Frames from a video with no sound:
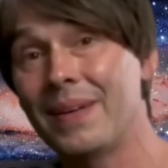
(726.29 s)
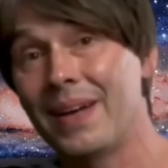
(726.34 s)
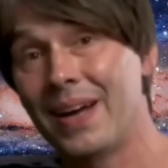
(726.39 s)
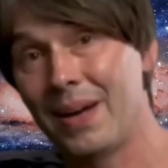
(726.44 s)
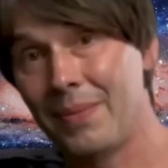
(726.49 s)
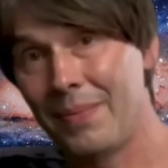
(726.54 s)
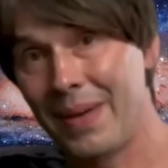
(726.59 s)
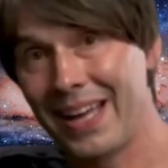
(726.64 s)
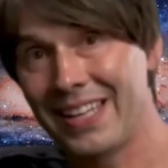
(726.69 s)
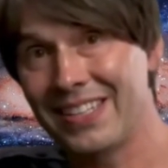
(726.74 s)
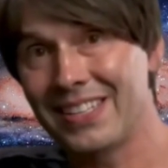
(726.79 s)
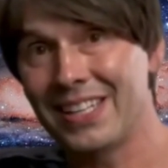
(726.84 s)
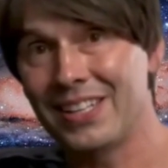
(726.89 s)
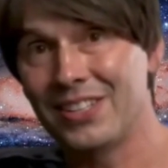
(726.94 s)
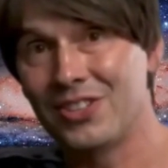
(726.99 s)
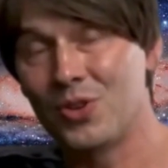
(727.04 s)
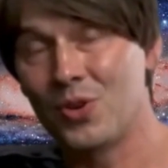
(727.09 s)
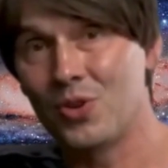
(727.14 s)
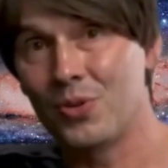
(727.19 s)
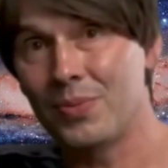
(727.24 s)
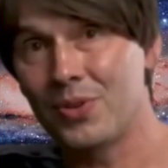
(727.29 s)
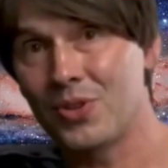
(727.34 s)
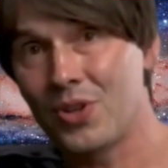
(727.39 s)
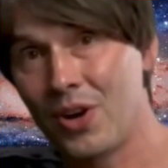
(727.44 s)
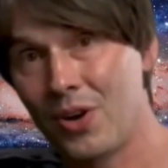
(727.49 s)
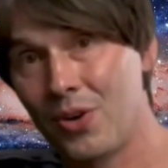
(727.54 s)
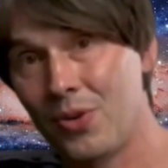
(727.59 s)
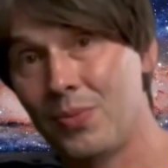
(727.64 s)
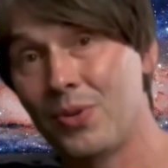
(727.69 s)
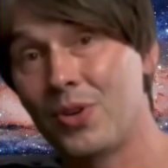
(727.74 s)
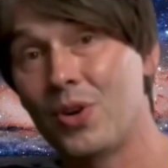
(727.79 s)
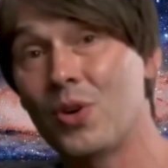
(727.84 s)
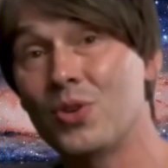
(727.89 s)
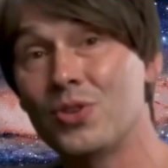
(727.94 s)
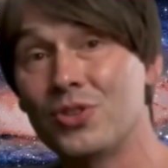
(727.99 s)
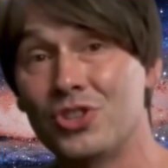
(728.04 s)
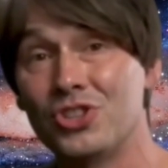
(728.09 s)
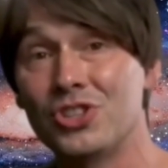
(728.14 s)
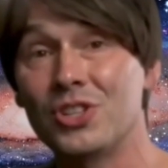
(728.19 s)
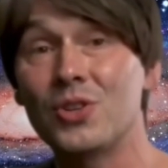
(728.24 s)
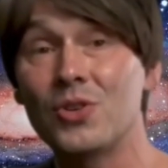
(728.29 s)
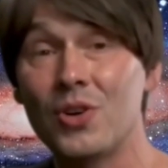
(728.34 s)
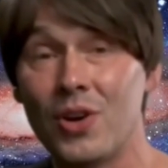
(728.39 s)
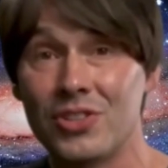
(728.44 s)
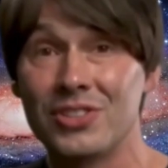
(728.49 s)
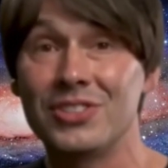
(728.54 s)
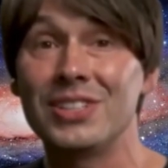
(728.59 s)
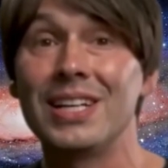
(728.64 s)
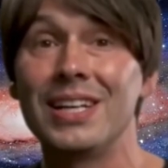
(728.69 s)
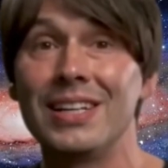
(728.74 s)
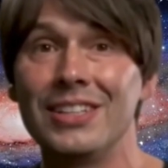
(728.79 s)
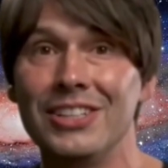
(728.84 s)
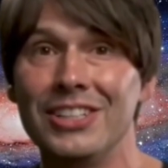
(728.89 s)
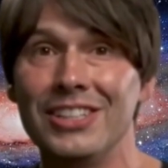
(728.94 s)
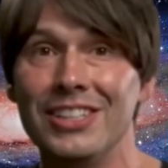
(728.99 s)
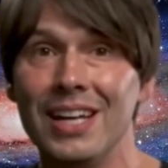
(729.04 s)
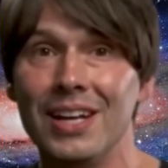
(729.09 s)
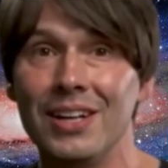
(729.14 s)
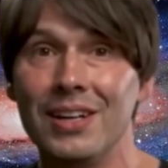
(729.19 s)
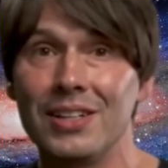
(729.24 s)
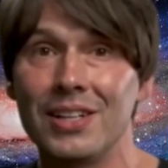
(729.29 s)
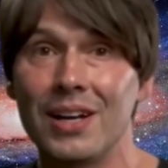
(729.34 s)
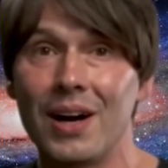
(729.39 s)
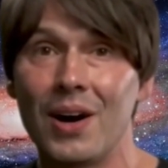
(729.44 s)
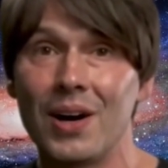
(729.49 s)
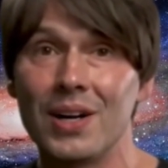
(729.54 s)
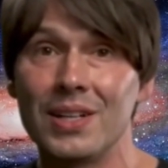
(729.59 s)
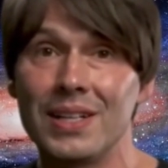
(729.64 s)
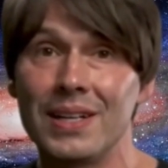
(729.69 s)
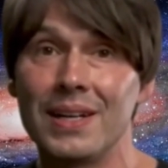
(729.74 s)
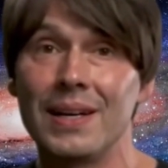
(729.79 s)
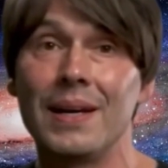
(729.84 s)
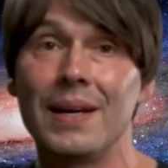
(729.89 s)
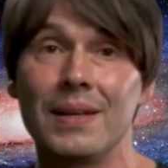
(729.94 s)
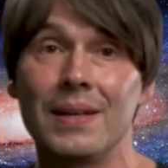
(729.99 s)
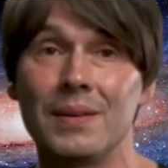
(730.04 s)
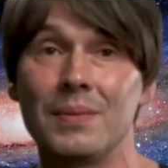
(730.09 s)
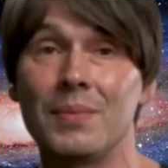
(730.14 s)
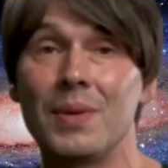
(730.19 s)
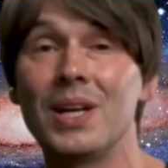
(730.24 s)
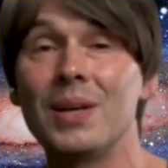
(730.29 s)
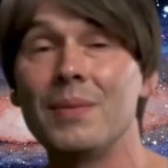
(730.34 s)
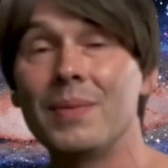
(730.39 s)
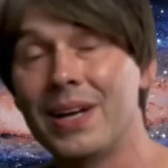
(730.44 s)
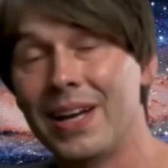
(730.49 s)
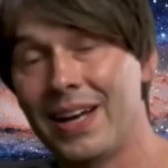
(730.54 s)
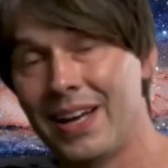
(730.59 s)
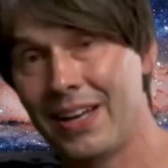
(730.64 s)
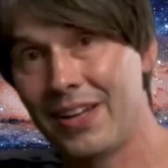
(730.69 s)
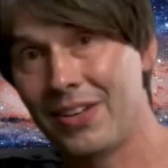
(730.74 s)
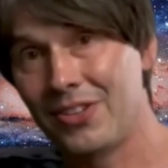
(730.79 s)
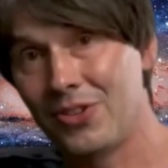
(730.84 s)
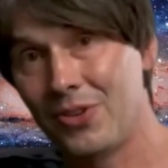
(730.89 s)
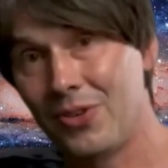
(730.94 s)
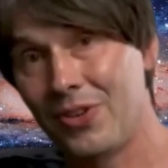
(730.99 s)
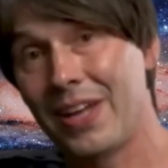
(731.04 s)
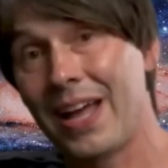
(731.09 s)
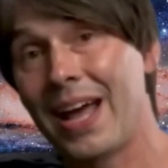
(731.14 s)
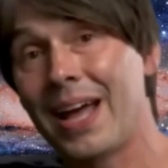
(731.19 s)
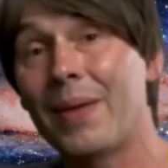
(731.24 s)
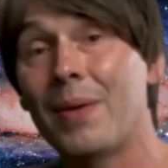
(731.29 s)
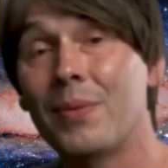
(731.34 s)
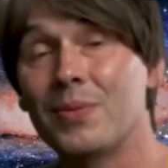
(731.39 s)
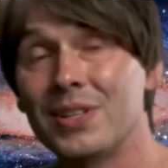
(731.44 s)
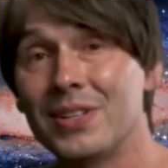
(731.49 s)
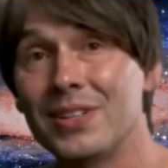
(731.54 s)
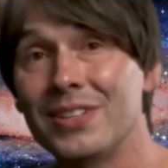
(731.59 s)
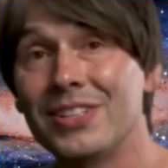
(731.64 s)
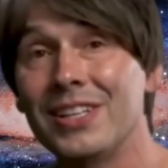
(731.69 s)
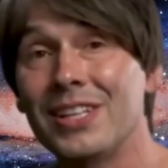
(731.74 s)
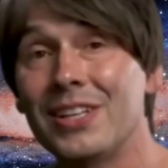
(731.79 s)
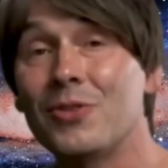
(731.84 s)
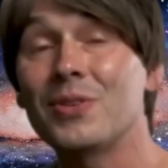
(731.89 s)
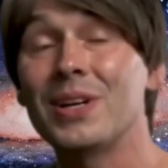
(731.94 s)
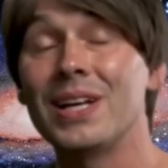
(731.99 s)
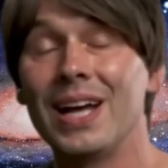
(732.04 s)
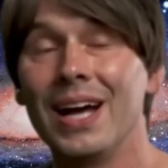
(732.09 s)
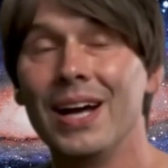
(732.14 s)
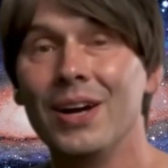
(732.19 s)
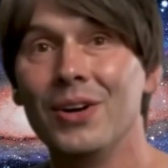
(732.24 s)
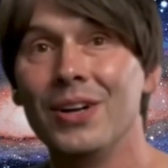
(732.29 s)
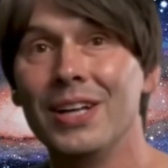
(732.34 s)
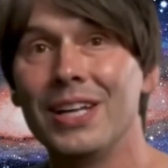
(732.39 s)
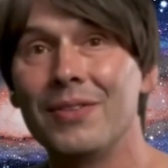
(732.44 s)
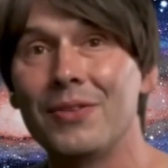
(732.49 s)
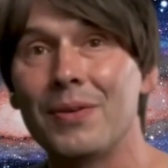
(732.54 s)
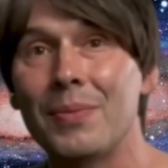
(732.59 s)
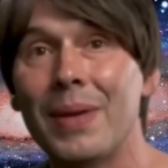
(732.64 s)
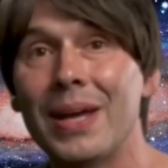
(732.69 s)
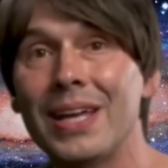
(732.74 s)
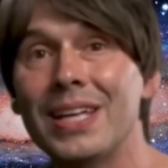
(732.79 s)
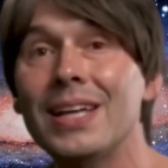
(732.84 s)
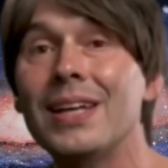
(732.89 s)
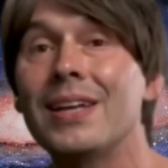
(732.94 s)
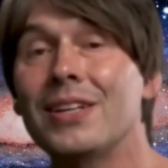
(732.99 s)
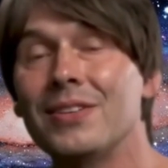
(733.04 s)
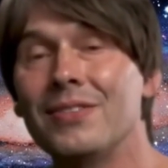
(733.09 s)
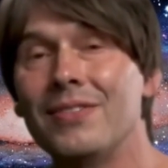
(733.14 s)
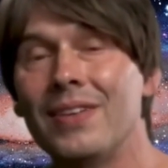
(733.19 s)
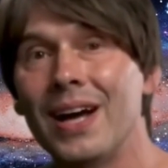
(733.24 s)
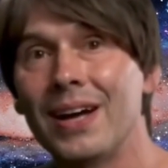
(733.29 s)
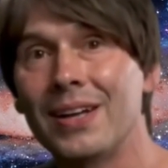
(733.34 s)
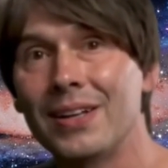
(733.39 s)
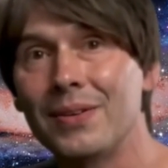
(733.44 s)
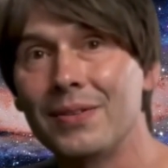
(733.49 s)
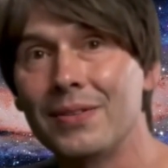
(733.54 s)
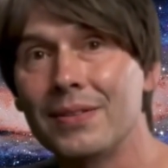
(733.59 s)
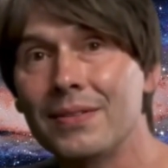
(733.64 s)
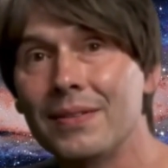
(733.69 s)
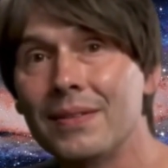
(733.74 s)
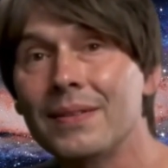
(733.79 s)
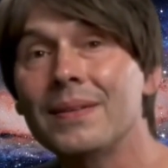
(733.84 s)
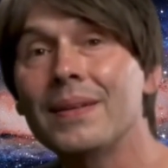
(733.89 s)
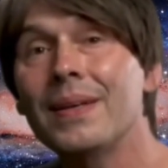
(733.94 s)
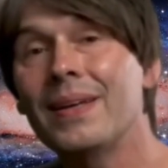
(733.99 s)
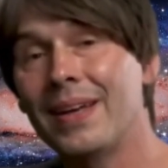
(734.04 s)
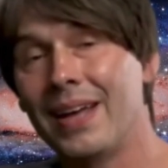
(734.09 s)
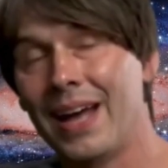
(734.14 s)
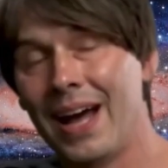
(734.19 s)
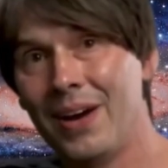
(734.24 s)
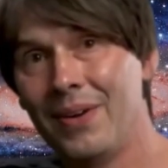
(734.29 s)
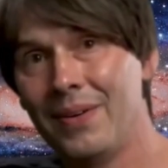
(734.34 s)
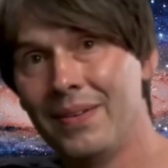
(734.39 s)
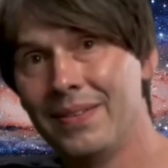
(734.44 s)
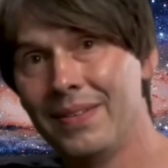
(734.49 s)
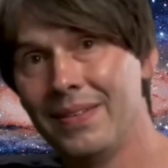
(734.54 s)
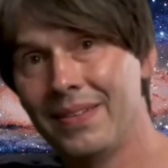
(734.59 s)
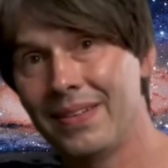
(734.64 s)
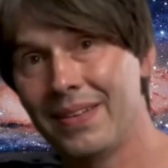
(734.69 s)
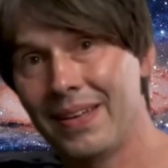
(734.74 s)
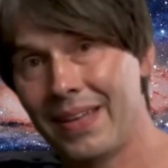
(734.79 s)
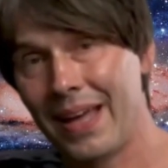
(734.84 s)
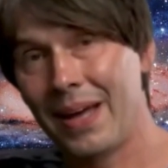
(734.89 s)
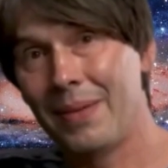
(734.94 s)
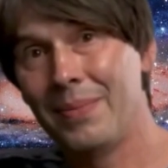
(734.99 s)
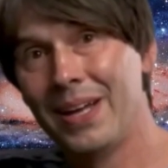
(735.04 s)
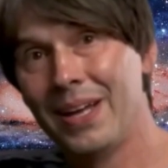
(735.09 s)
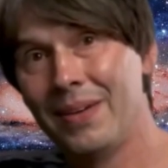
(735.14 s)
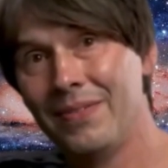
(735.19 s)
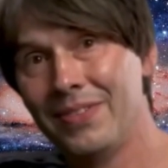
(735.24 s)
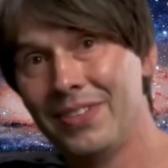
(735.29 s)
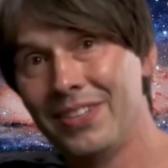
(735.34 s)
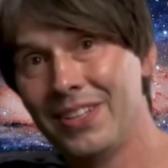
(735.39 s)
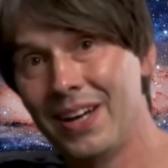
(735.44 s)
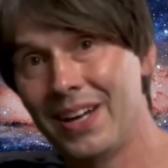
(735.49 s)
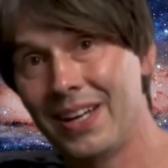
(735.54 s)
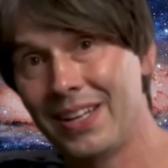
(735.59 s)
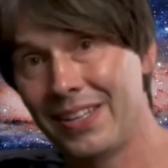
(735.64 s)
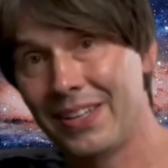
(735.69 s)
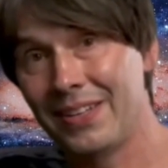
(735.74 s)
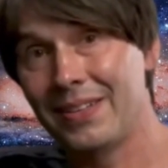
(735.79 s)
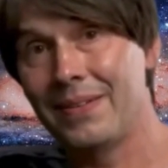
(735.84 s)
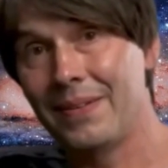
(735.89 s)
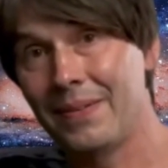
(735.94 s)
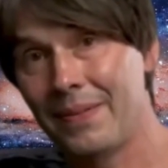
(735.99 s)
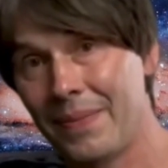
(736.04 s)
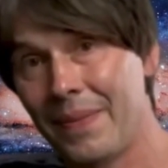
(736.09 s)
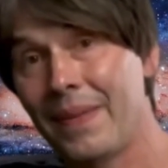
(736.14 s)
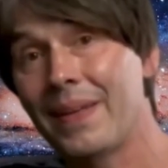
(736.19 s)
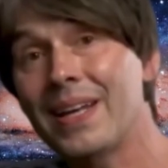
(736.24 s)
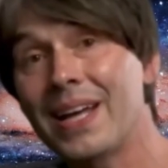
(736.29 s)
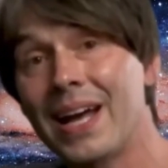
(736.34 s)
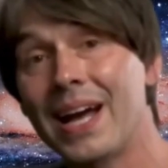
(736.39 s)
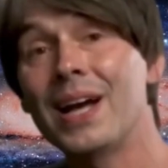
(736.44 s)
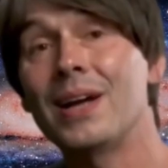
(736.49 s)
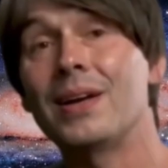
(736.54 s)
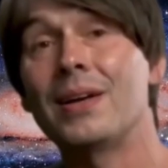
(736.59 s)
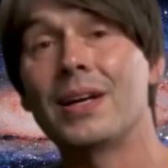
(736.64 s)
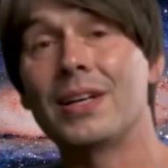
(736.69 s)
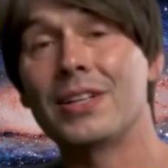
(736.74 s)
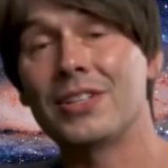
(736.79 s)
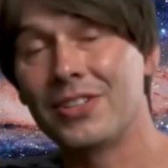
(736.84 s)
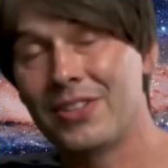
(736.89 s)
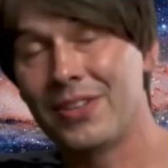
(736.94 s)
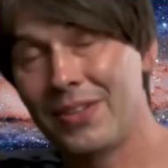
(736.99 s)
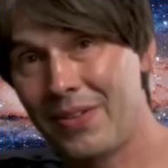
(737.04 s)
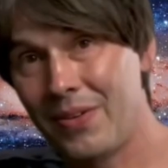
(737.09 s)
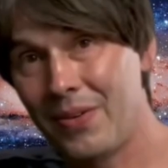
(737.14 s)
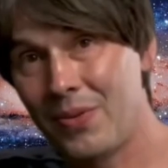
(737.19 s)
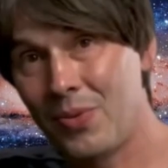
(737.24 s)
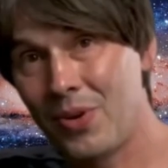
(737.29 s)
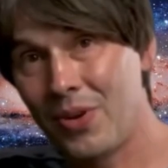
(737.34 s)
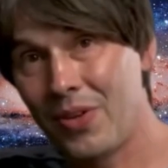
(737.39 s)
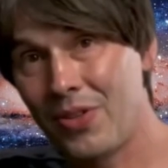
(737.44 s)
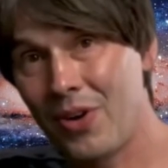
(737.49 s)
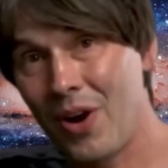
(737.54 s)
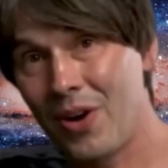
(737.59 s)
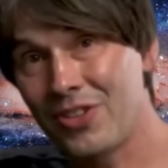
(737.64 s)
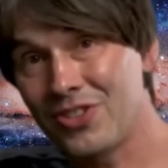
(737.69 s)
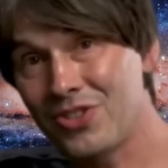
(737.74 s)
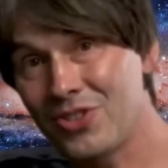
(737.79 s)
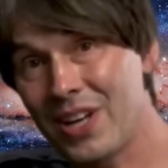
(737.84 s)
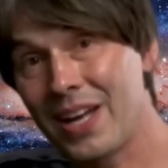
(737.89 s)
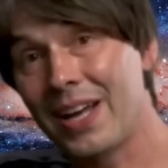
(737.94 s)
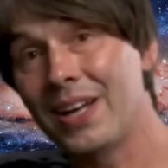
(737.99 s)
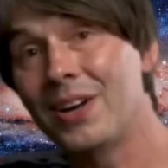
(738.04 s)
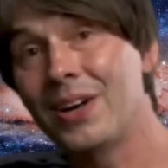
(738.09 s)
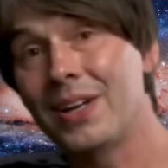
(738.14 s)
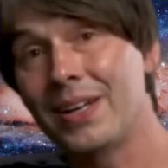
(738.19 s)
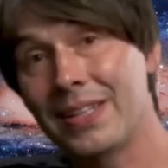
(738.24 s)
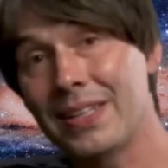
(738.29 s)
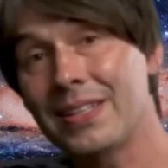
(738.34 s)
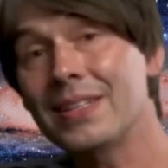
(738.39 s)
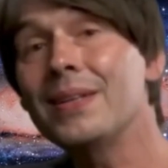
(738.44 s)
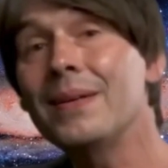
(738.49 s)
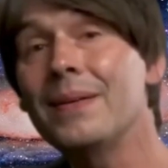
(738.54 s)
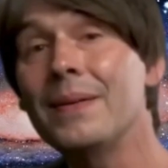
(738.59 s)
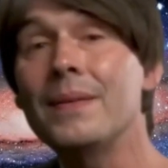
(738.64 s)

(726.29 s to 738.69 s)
A message or a probe launched across the interstellar dark by beings whose capabilities we cannot even begin to fathom. Now, let me emphasize Atlas will not strike Earth,